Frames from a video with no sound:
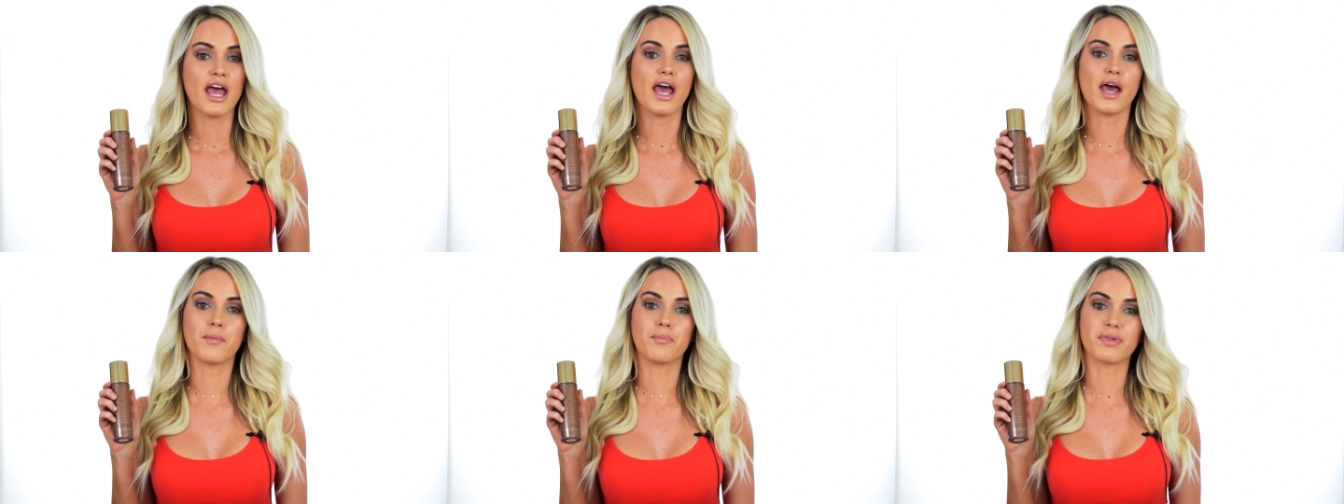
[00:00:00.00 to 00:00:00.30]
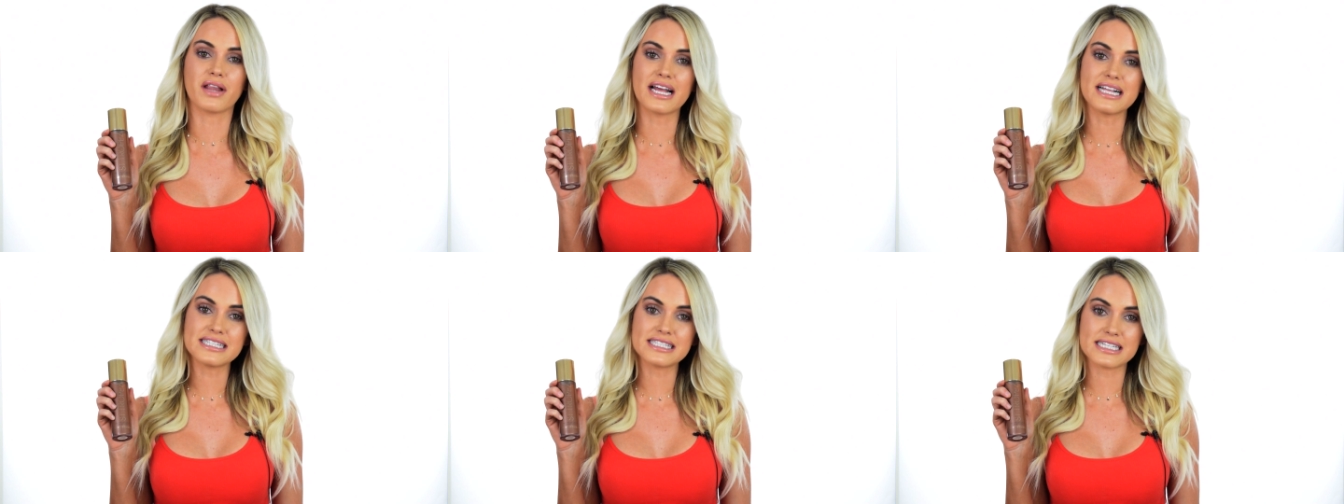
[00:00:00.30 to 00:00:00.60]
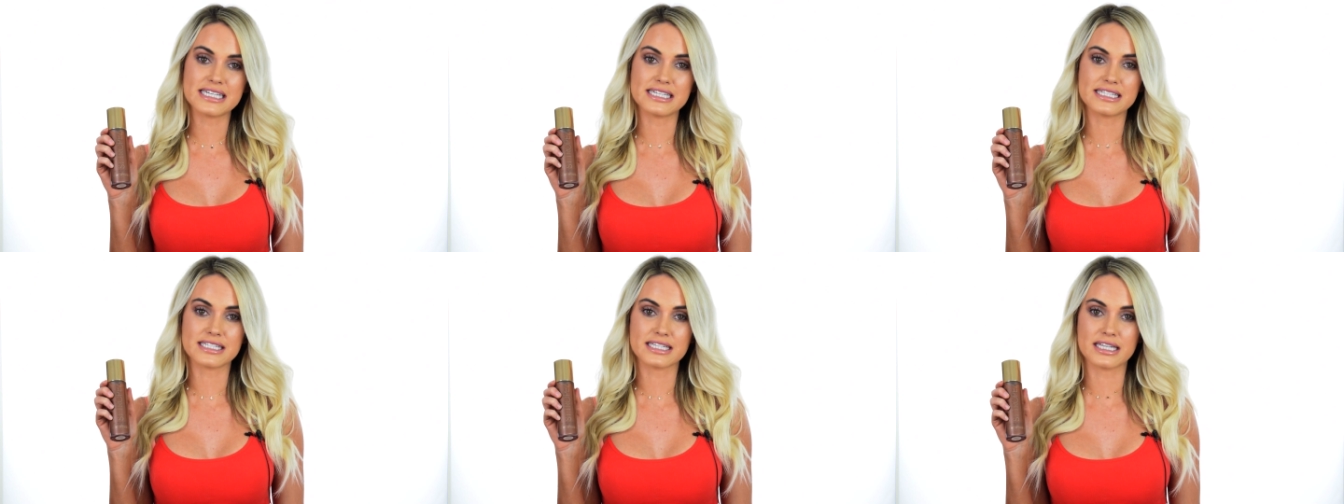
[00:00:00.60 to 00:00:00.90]
It
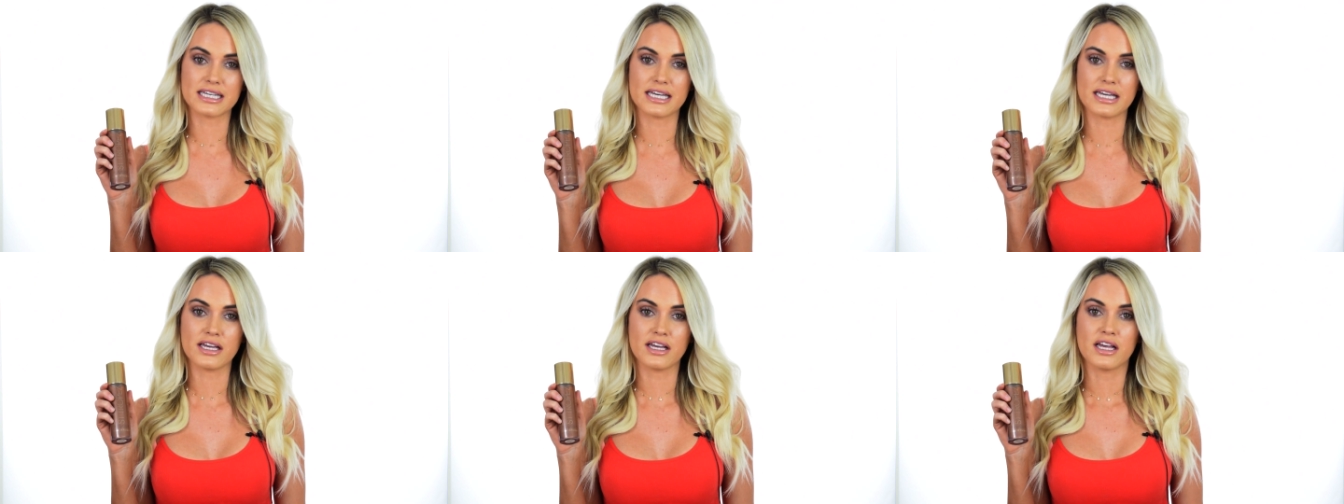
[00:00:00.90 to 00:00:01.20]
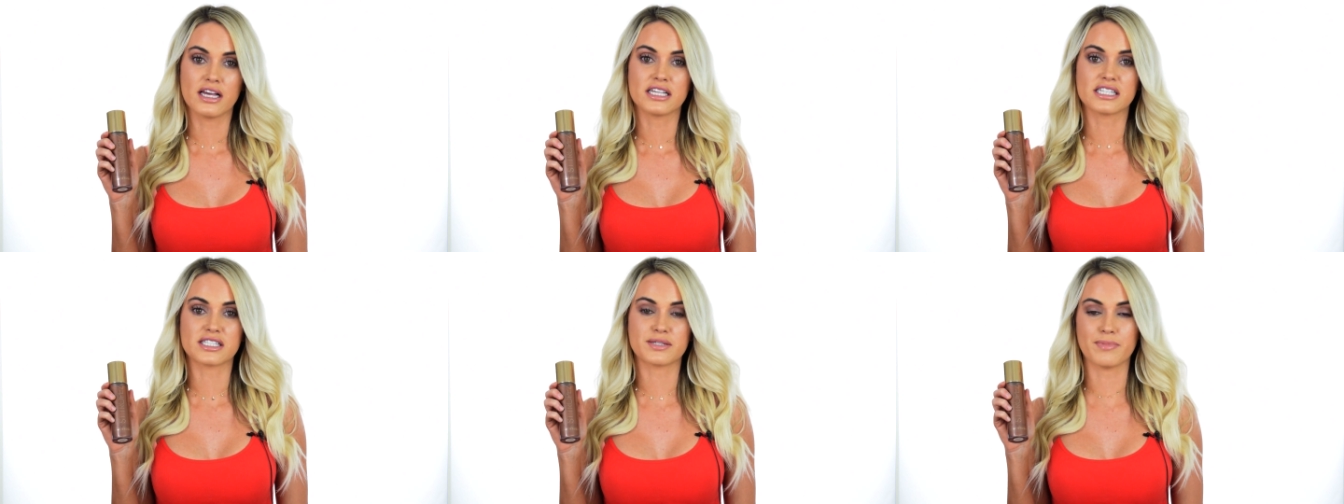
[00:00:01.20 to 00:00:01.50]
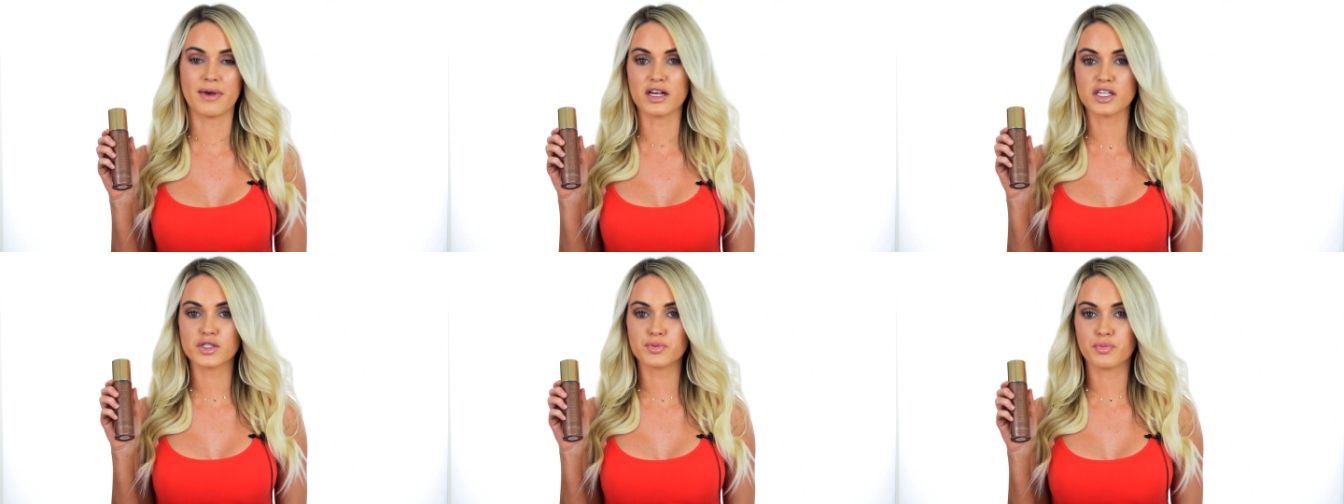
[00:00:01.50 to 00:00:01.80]
blends easily,
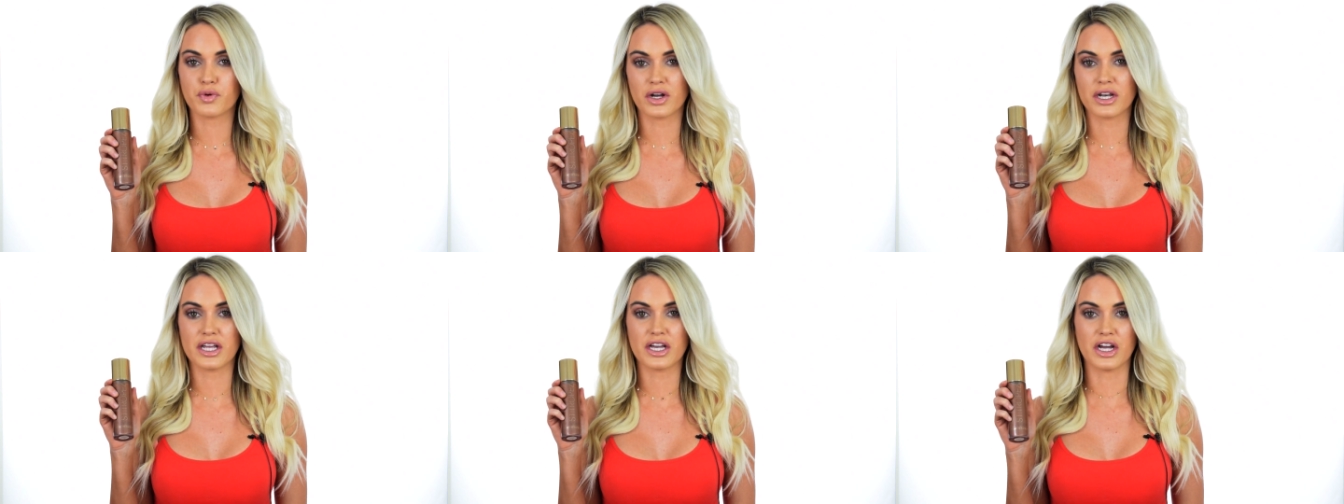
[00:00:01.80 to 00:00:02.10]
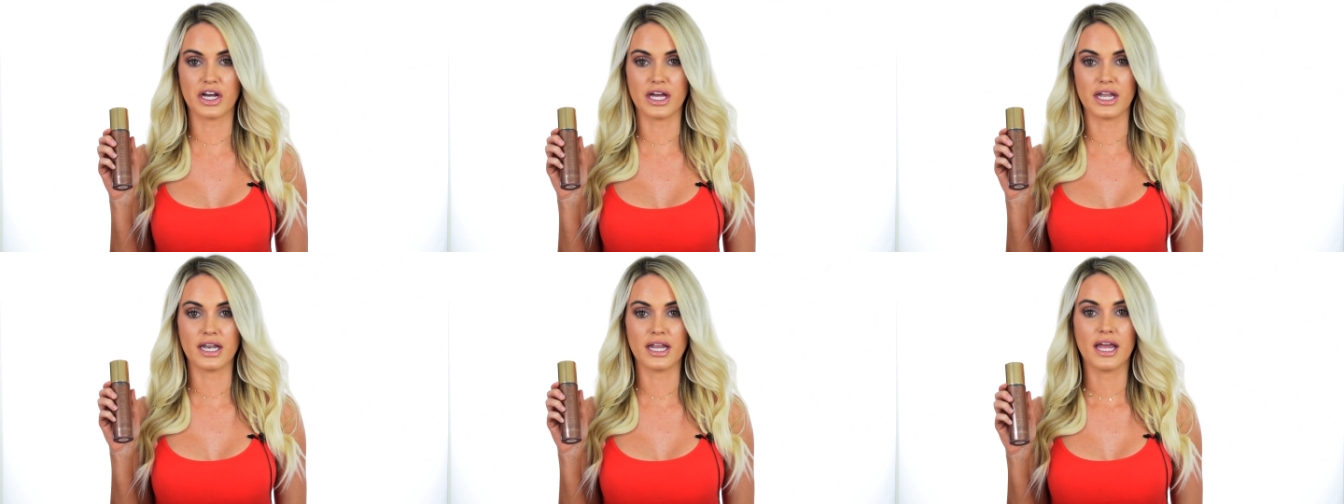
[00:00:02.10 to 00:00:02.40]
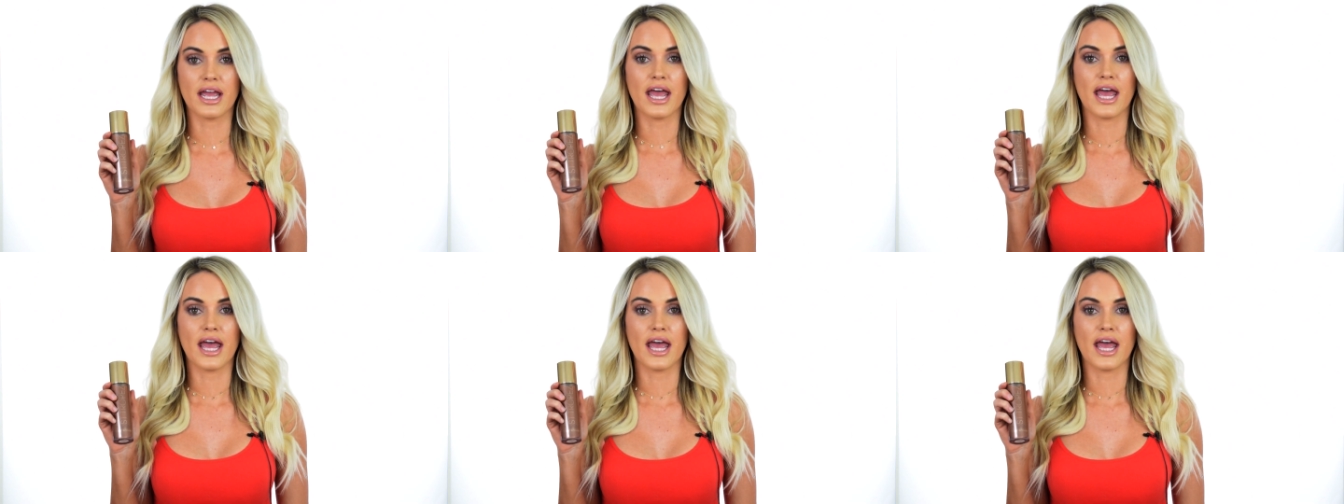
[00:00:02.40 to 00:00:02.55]
smells pretty good,